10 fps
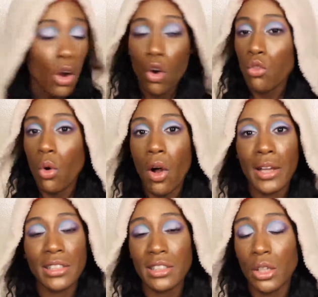overall
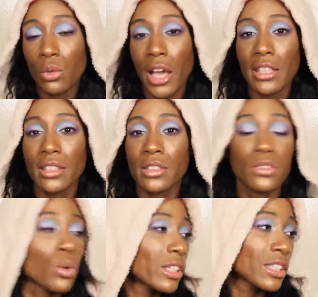it's still nice
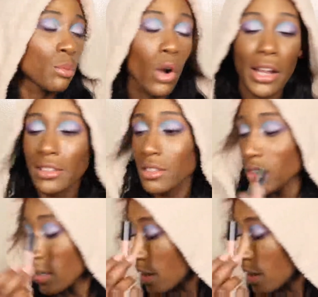for its price.